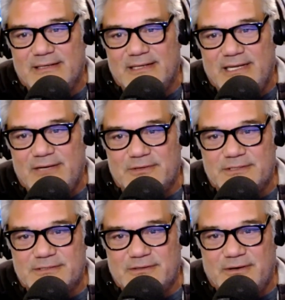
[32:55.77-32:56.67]
He worked
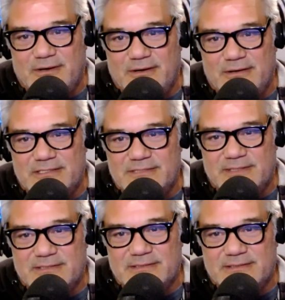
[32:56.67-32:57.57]
so hard,
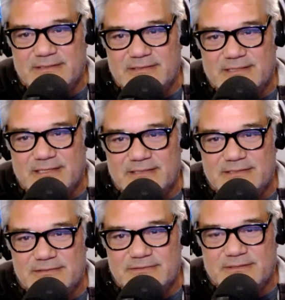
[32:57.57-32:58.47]
especially this
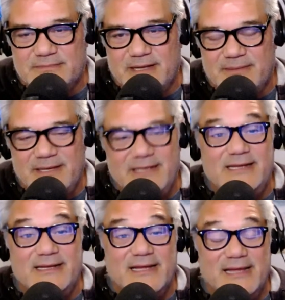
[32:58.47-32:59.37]
election Trump campaign. He
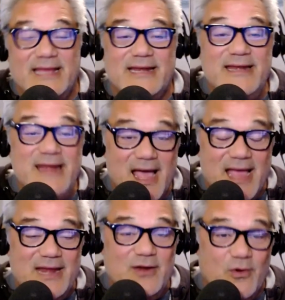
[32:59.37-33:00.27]
had
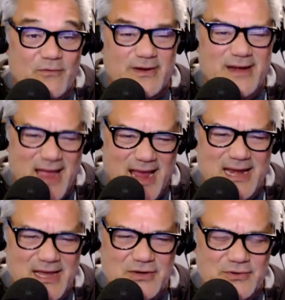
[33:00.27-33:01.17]
over
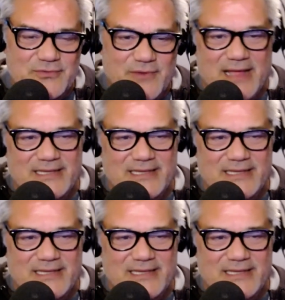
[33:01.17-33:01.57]
900 rallies.